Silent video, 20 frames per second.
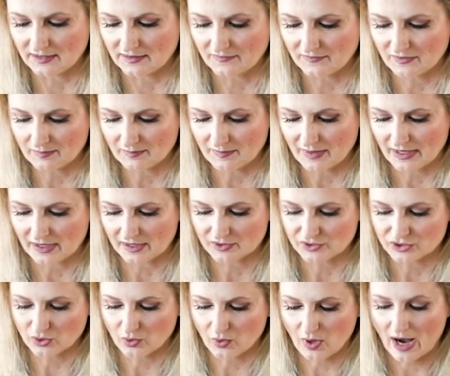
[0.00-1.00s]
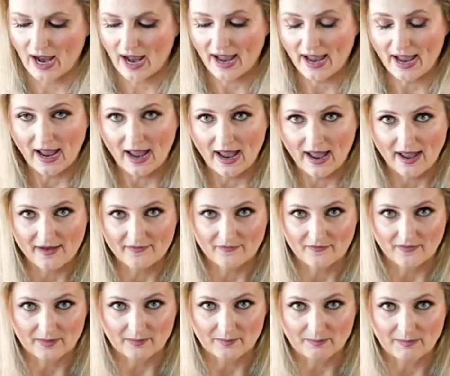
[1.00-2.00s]
even better. So I have
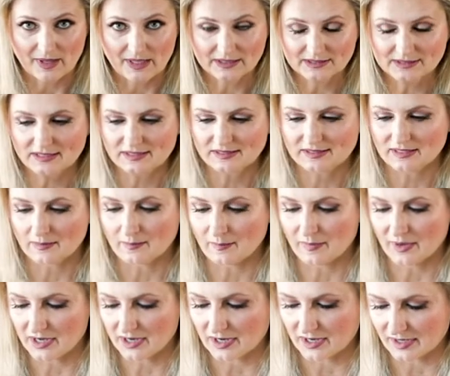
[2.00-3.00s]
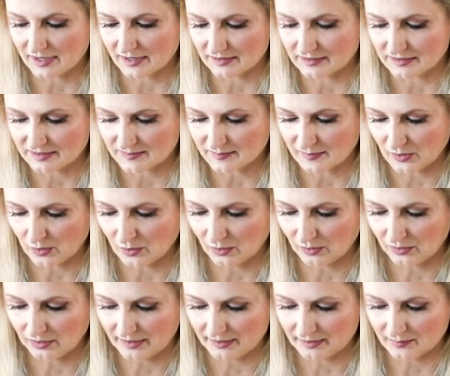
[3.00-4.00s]
melted some butter in this
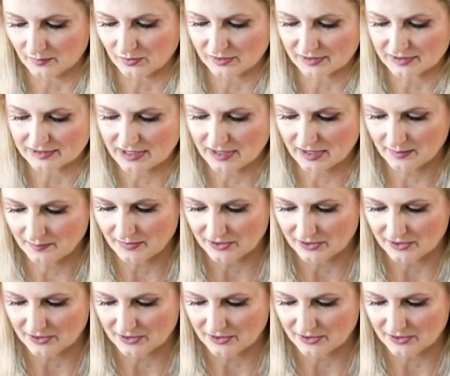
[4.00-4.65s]
bowl and I'm gonna take a